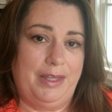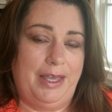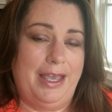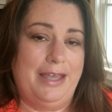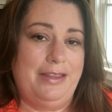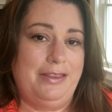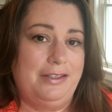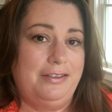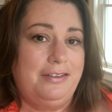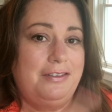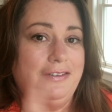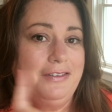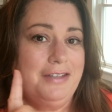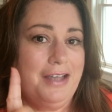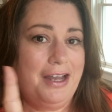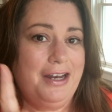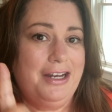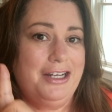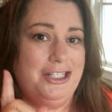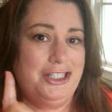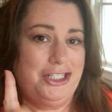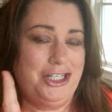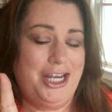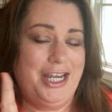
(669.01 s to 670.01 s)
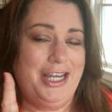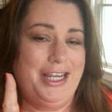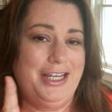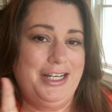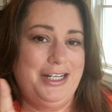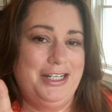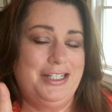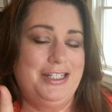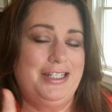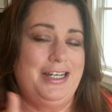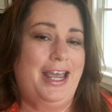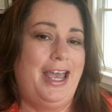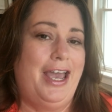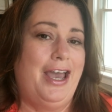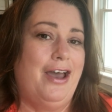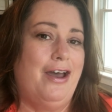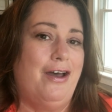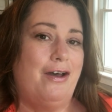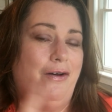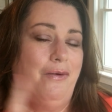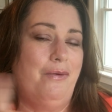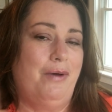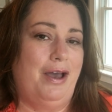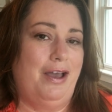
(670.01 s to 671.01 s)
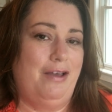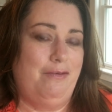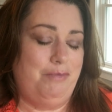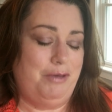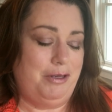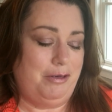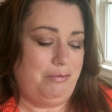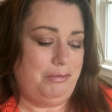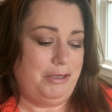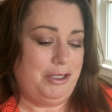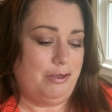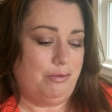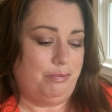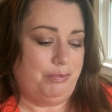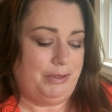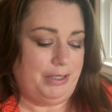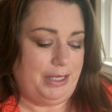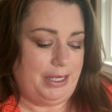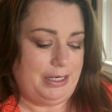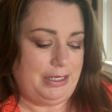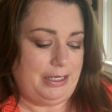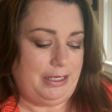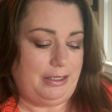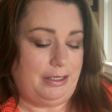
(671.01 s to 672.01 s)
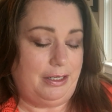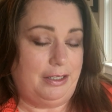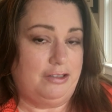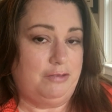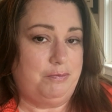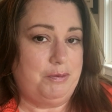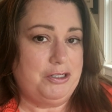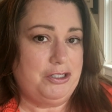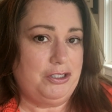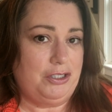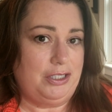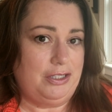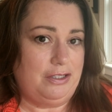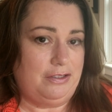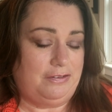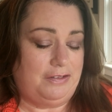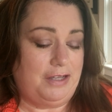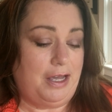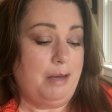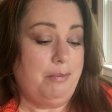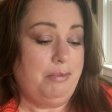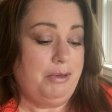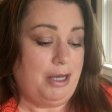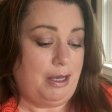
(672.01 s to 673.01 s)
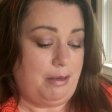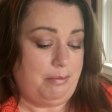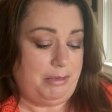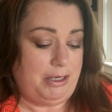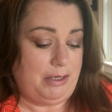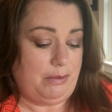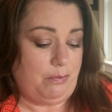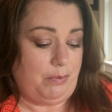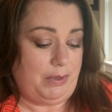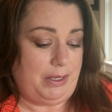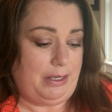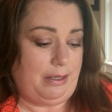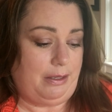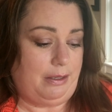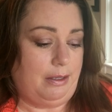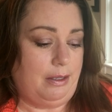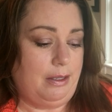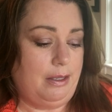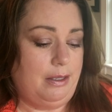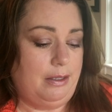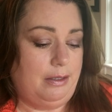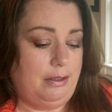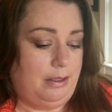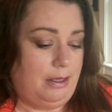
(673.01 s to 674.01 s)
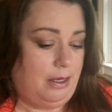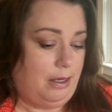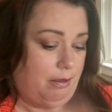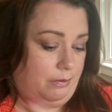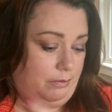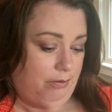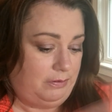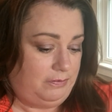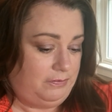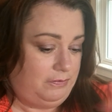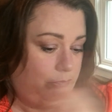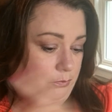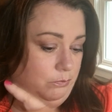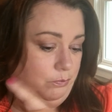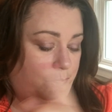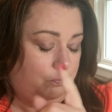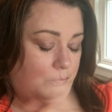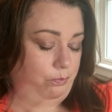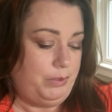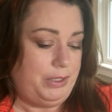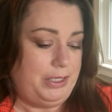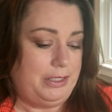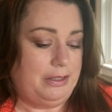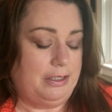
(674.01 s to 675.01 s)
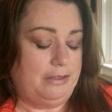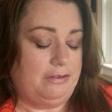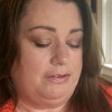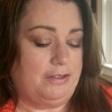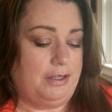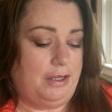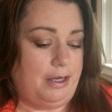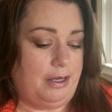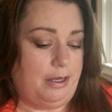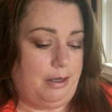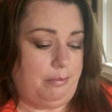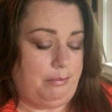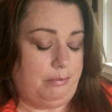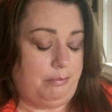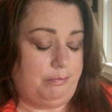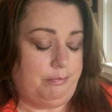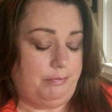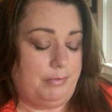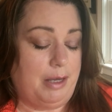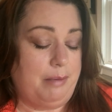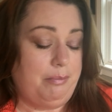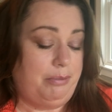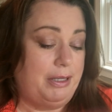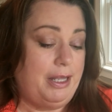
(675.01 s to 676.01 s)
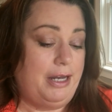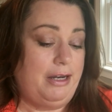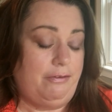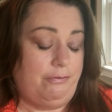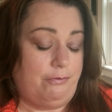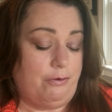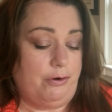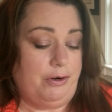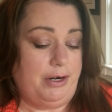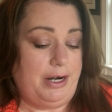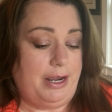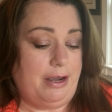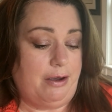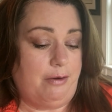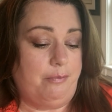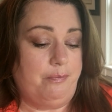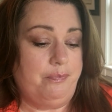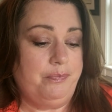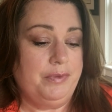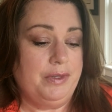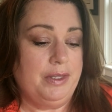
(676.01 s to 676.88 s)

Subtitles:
And this has kind of changed how I've been meal planning, especially this upcoming week, this week that's I'm planning for now.